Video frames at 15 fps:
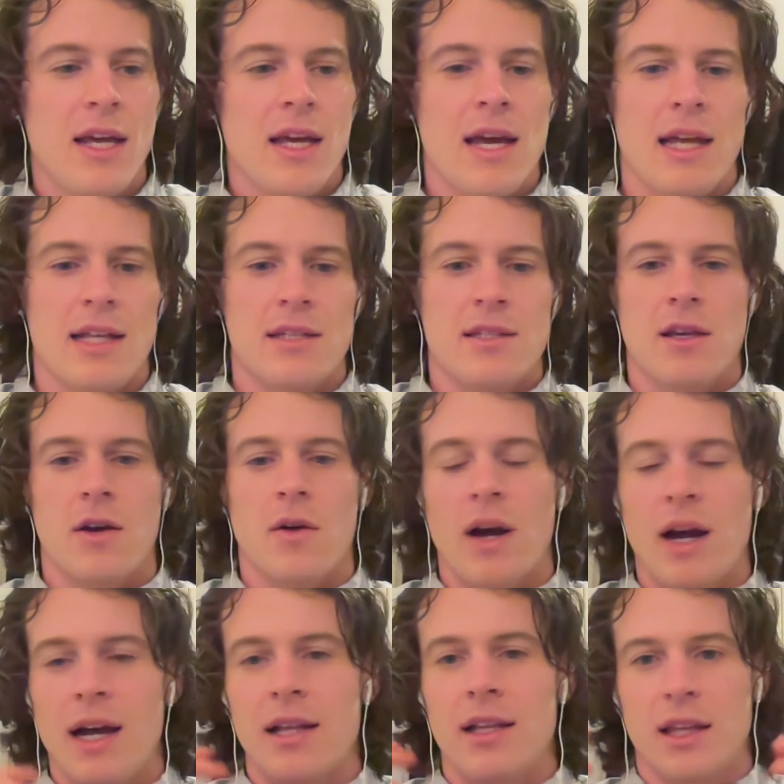And so
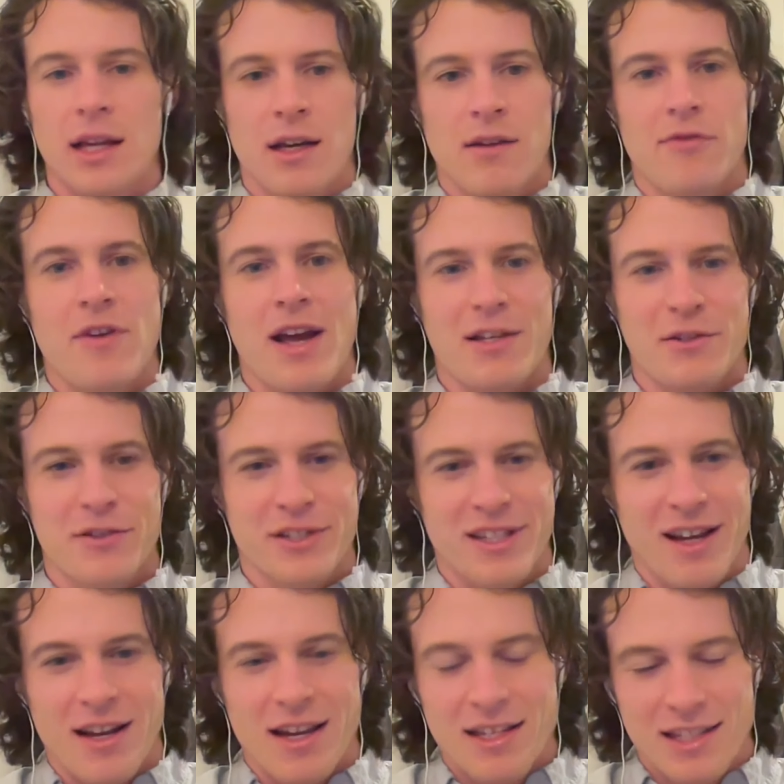I love
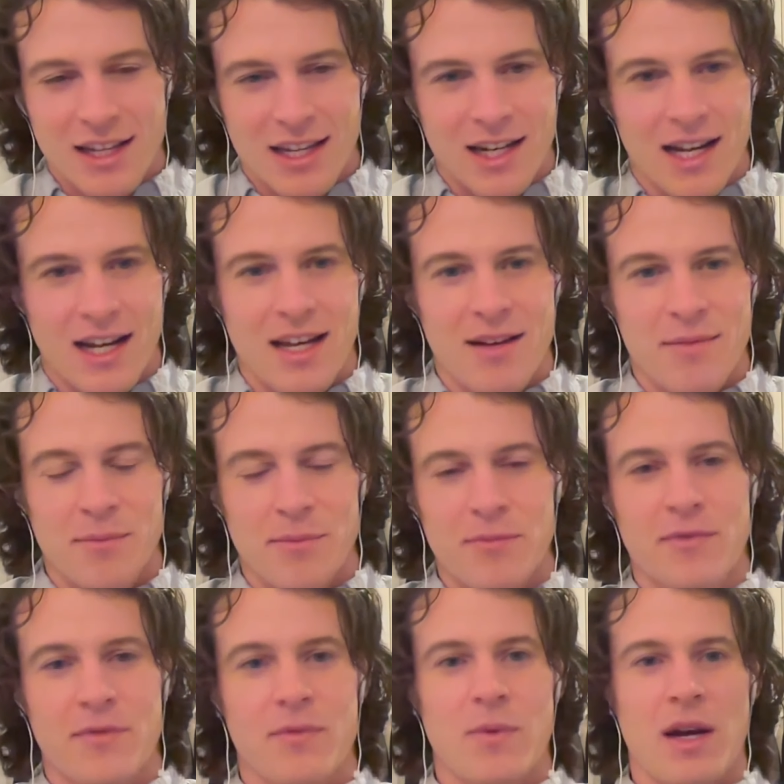exercise, and I
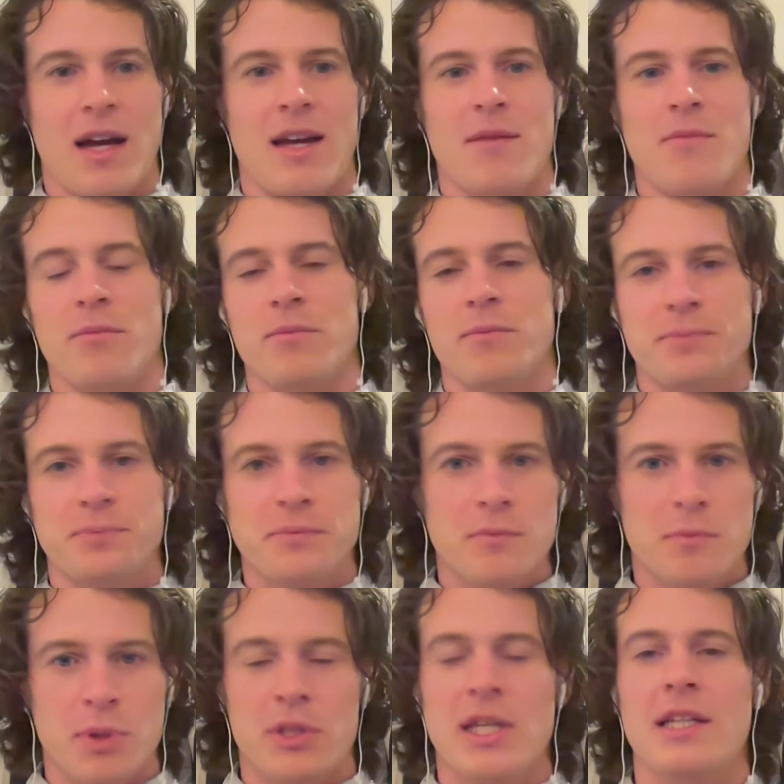am
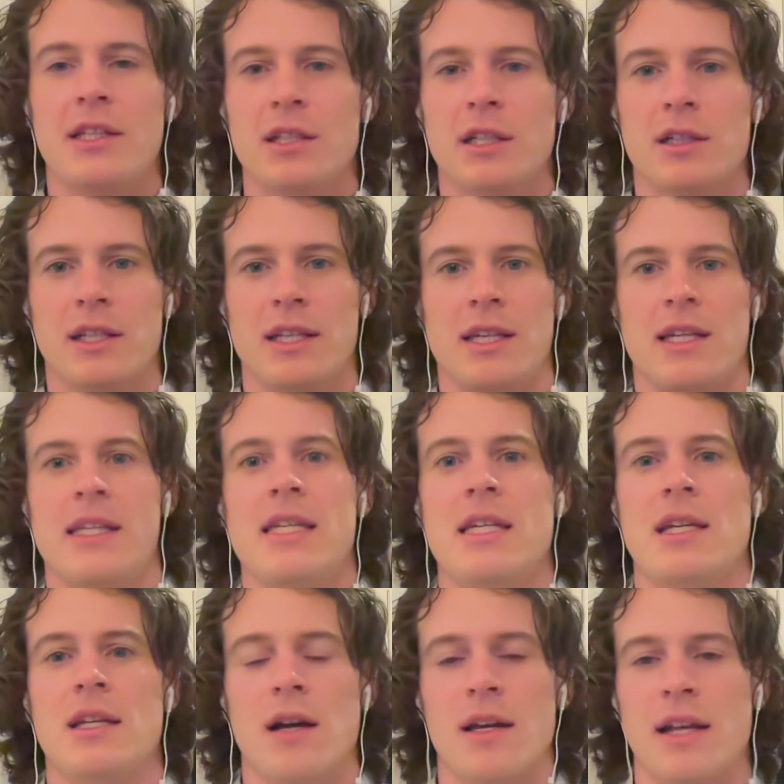particularly
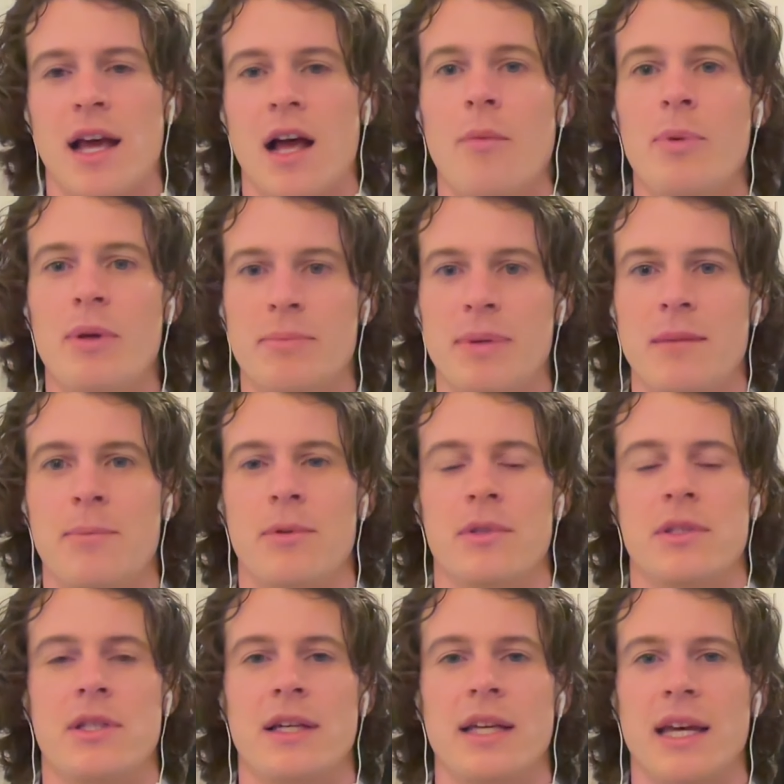keen on helping people
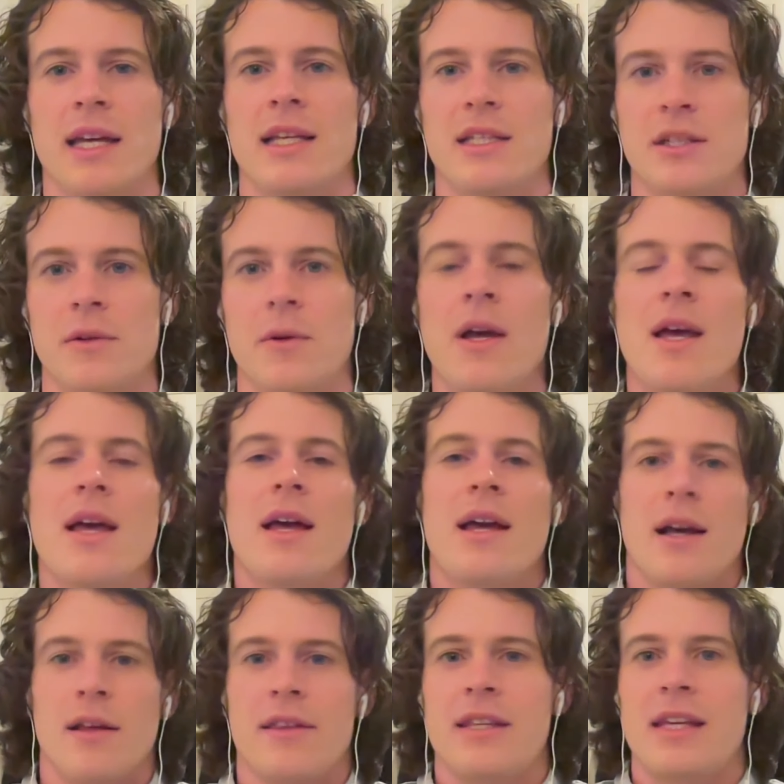to get into
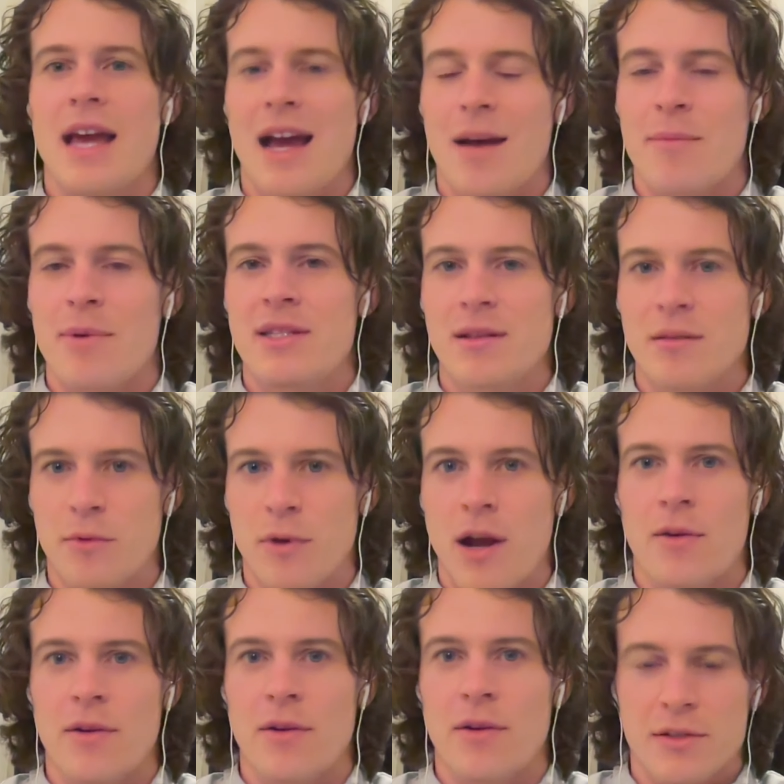healthy habits
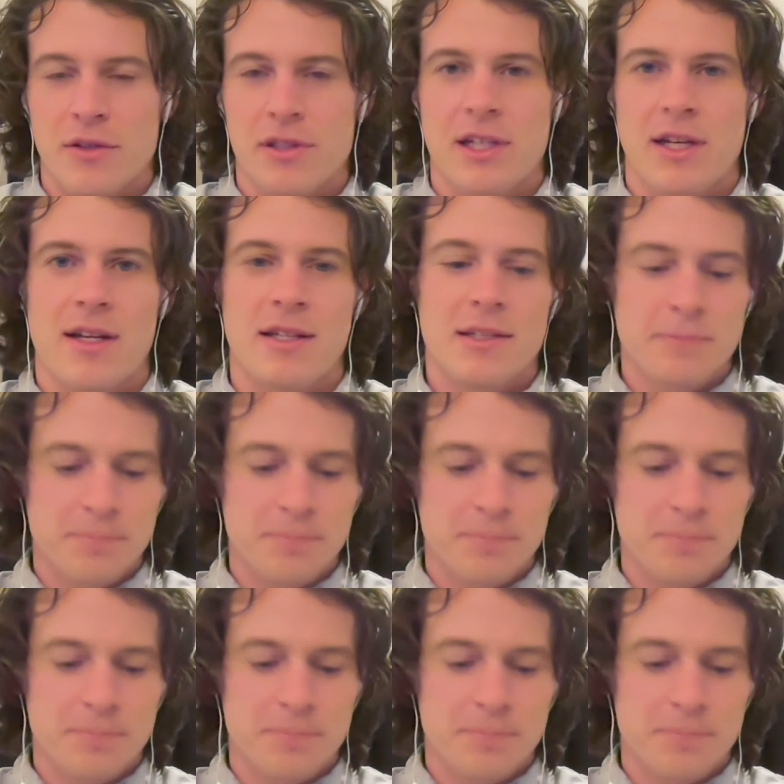around exercise.